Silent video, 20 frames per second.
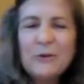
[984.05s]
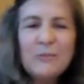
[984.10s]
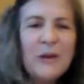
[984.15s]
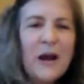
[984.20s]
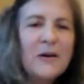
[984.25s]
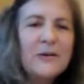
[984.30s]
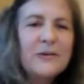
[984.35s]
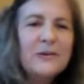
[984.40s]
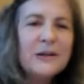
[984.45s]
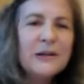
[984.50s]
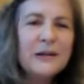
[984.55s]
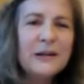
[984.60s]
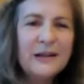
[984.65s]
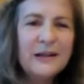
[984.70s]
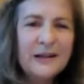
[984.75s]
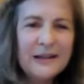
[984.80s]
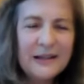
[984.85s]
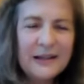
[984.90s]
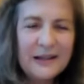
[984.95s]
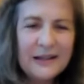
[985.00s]
about,
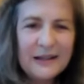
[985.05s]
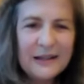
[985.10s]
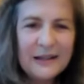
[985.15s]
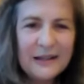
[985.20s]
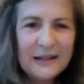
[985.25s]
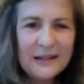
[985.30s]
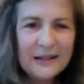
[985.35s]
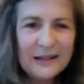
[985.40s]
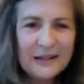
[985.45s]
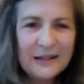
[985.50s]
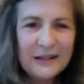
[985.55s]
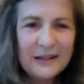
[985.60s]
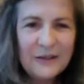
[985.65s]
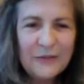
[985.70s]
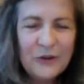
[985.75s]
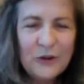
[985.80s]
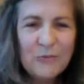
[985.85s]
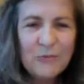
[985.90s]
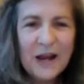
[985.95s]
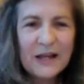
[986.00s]

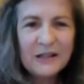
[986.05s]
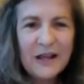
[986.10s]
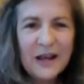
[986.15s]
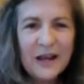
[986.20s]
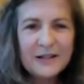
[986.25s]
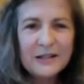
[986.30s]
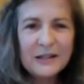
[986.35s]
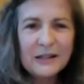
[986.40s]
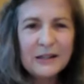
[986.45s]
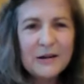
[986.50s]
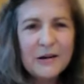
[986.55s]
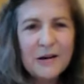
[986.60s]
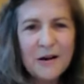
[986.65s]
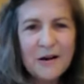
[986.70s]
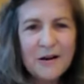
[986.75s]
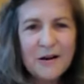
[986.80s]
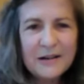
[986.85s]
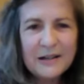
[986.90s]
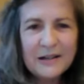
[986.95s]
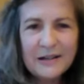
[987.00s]
if you might like to
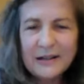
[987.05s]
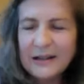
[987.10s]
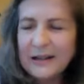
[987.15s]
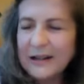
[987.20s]
learn,